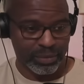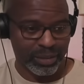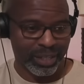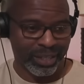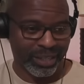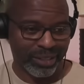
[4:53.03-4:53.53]

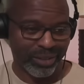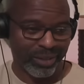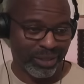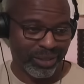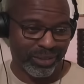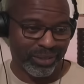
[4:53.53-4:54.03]
And I do
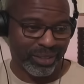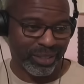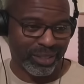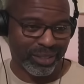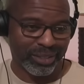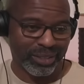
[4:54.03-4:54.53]
know that it
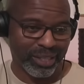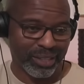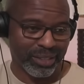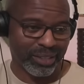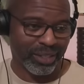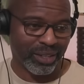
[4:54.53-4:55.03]
looks
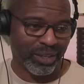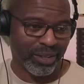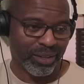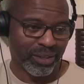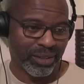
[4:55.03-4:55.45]
like the